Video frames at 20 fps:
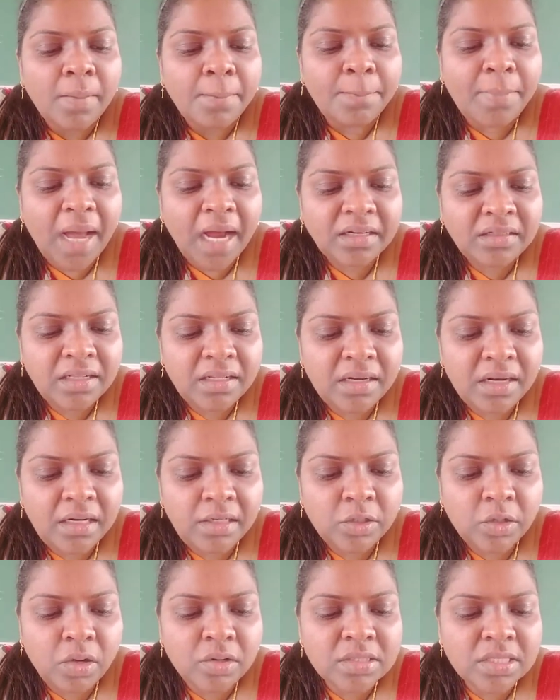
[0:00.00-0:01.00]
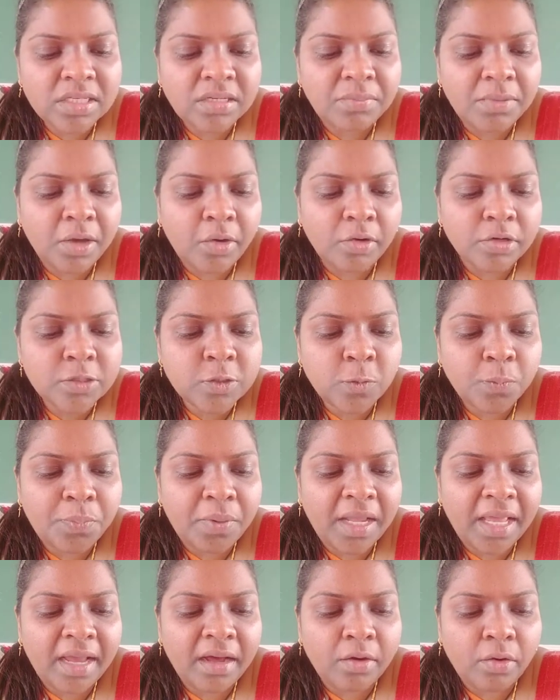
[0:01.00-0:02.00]
Bacterial toxin may also
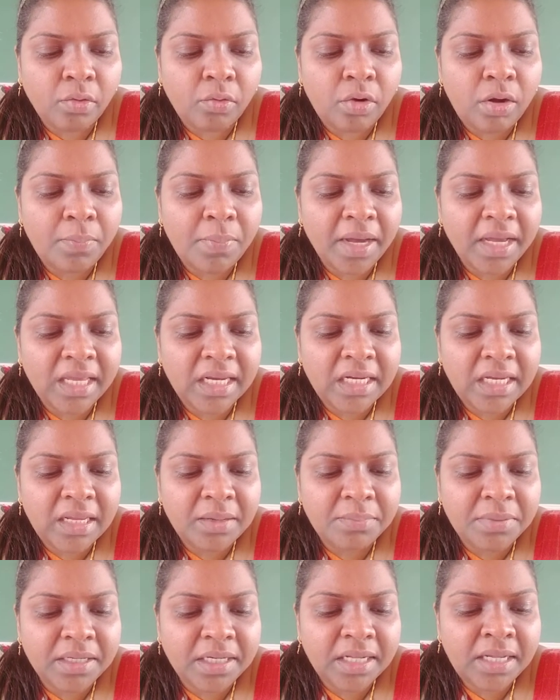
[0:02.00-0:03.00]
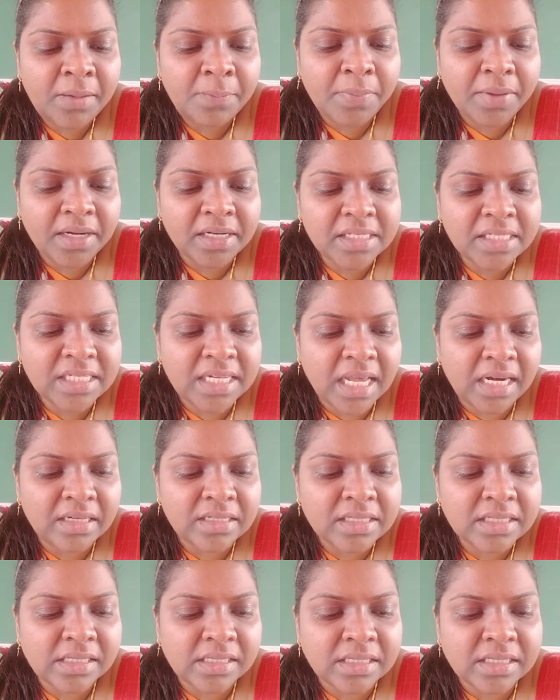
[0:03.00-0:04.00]
play a role by inhibiting
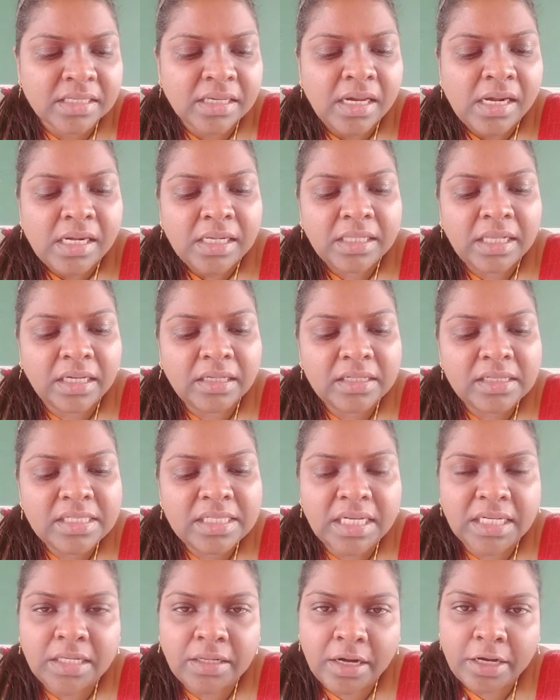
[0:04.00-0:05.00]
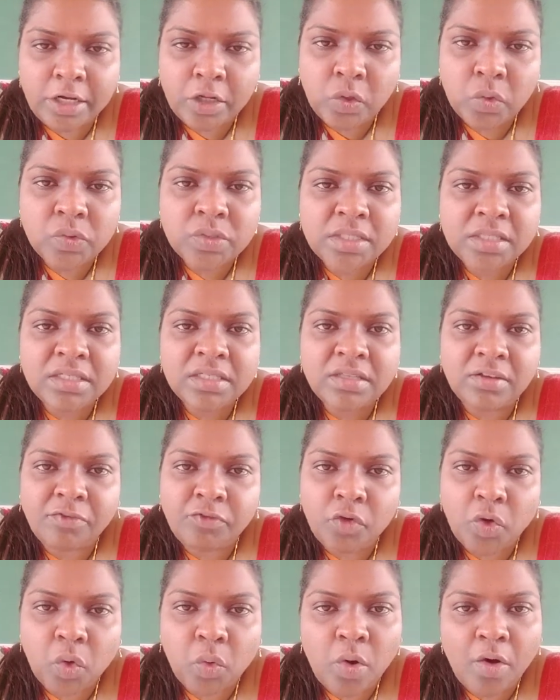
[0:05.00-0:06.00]
peristalsis, that is, it reduces the
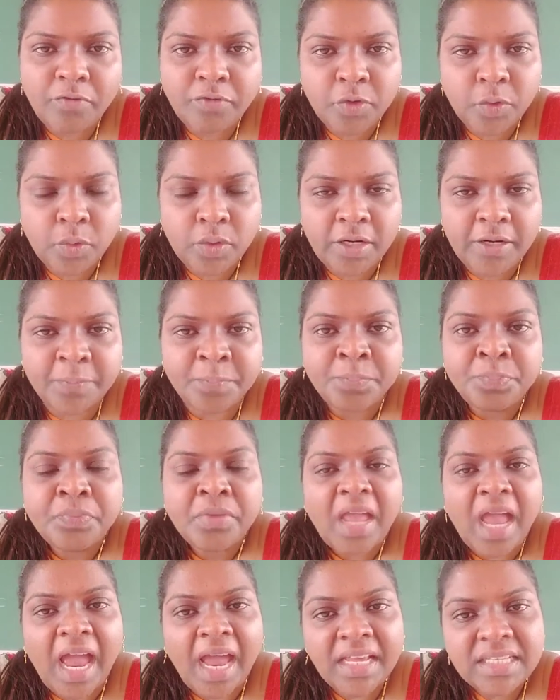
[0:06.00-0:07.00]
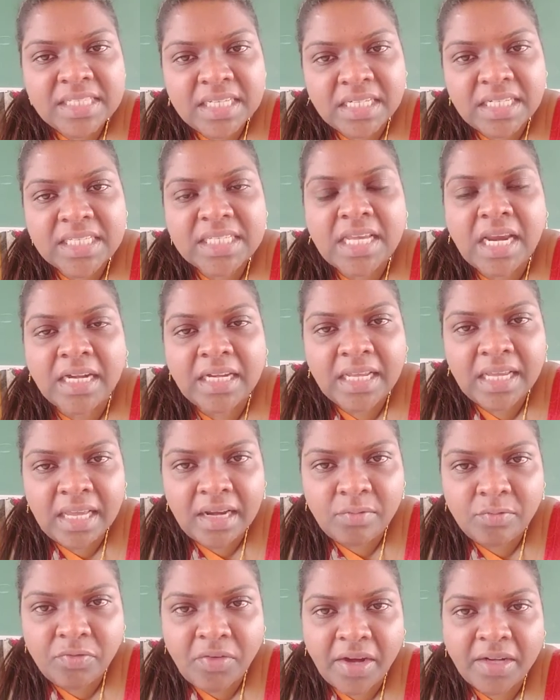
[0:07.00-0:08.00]
flow of urine. As it is getting
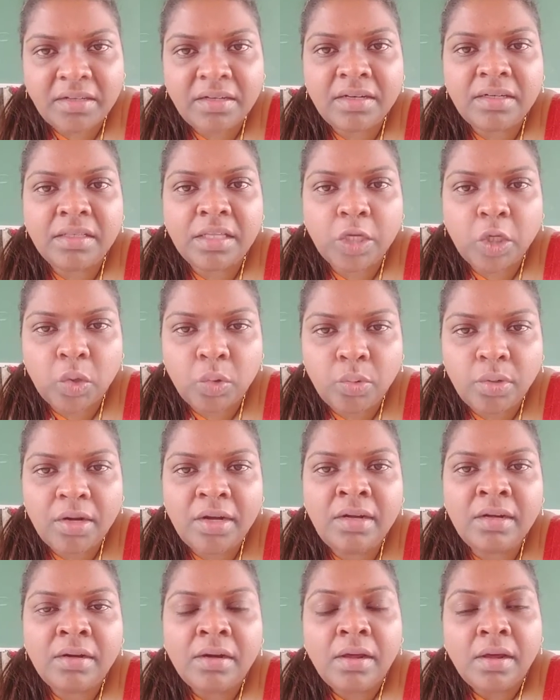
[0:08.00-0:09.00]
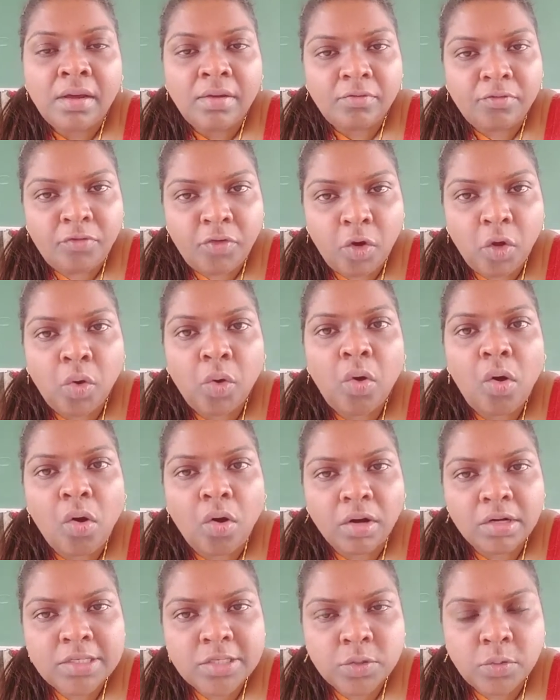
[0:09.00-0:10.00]
infected, the urine flow
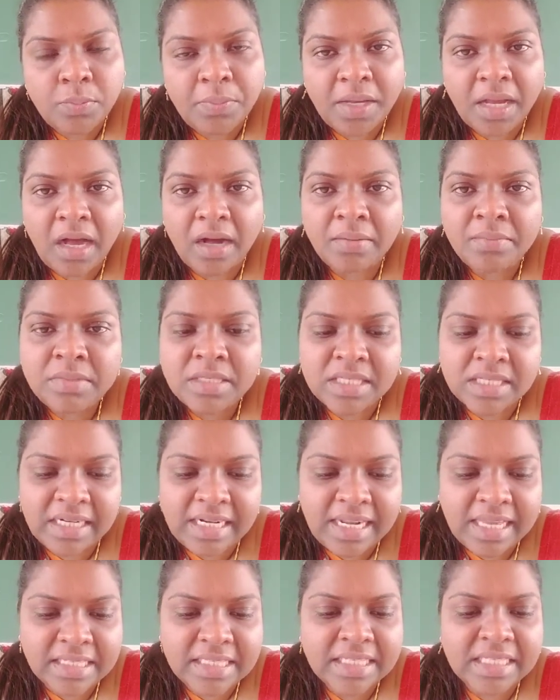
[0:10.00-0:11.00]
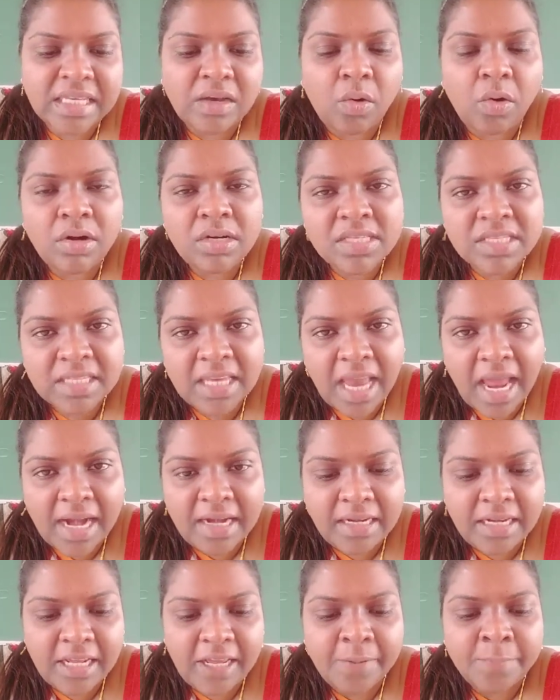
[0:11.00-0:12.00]
also becomes less or
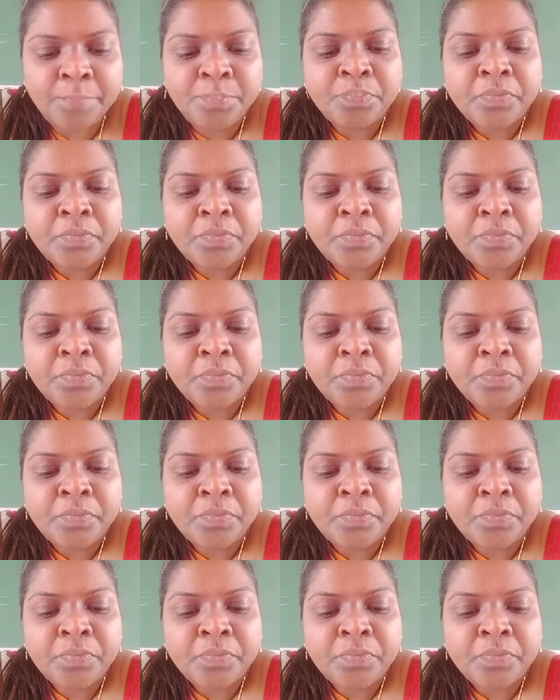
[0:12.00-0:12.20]
scanty.